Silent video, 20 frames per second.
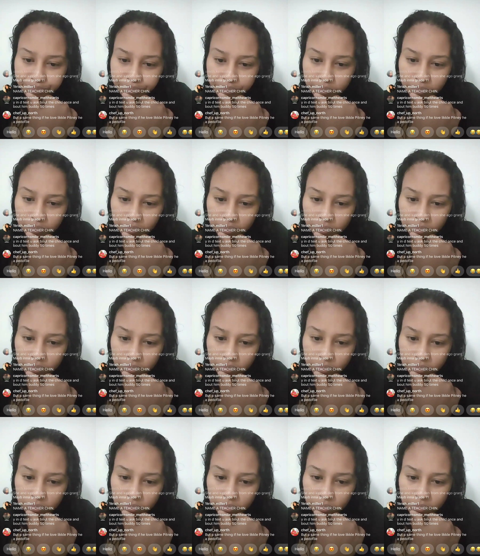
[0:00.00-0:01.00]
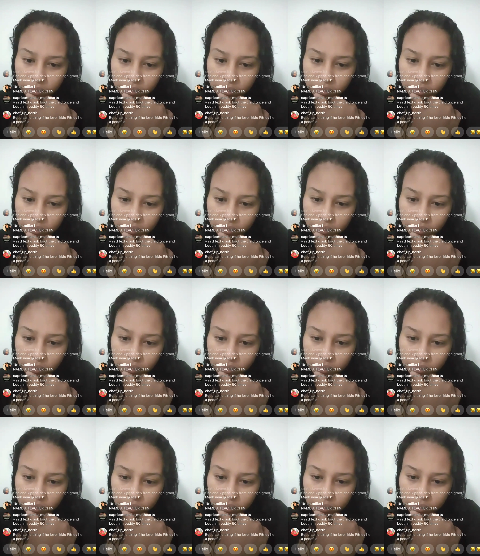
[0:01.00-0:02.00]

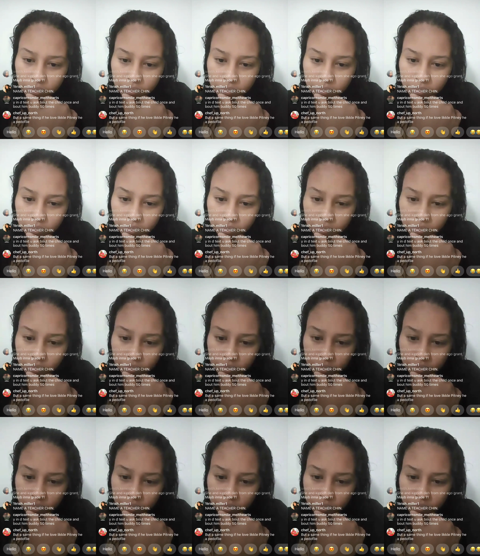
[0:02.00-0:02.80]
(silence)